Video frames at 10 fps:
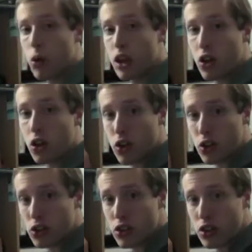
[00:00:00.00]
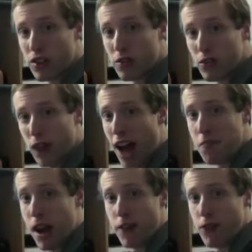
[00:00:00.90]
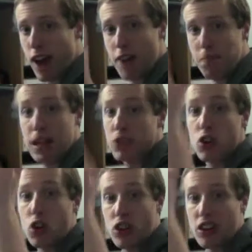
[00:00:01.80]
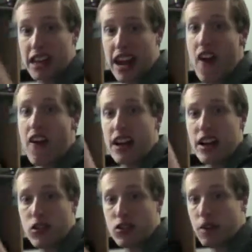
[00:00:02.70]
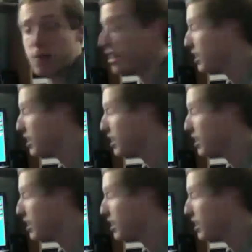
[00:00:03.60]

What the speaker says: little 5x5 pixel area or something that